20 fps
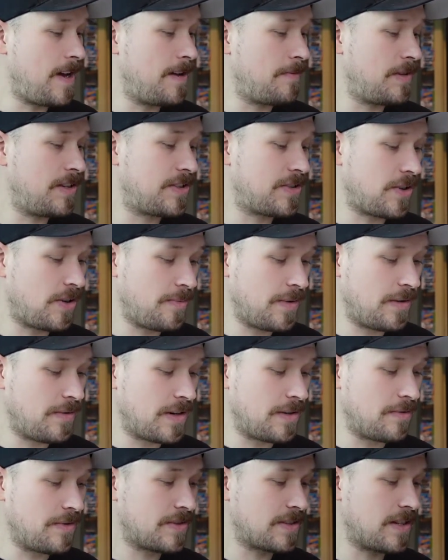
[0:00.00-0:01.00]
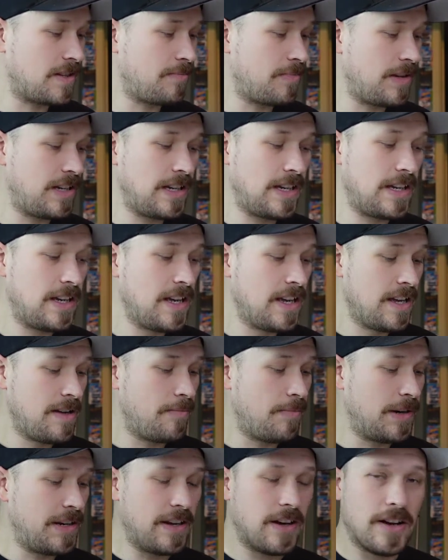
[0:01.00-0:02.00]
He told me what it was gonna be,
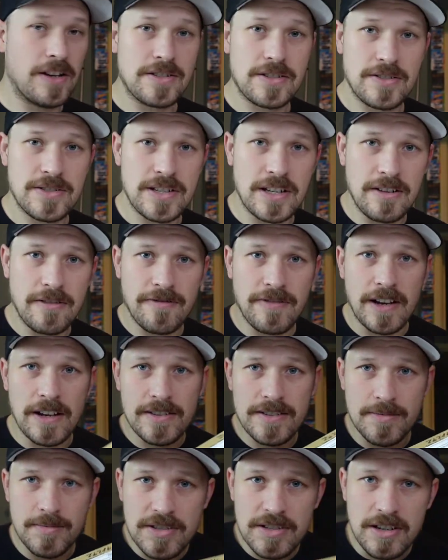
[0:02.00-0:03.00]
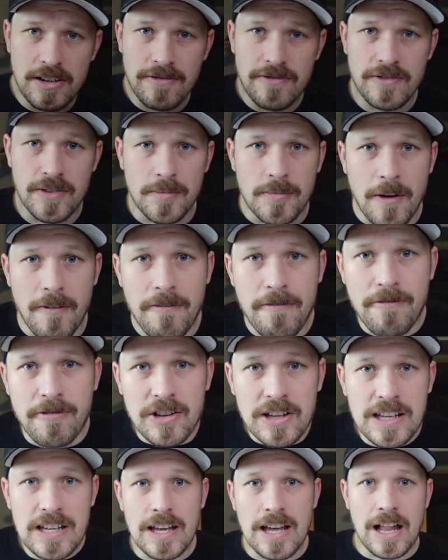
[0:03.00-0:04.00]
but he also said he found some stuff from a
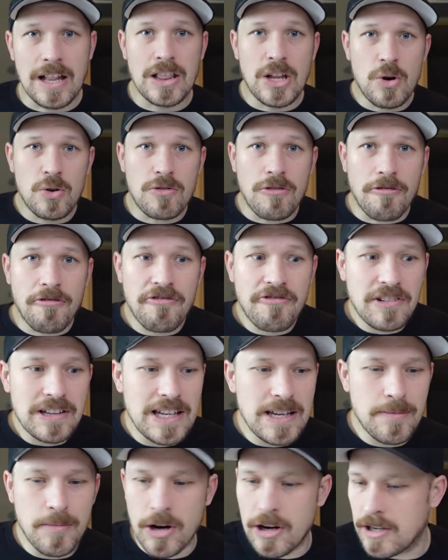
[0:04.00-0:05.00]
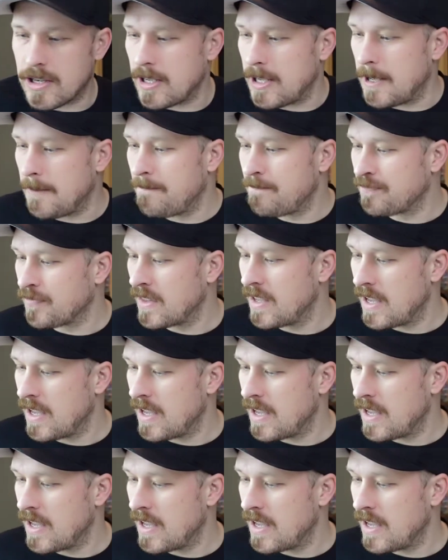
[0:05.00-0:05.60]
local flea market.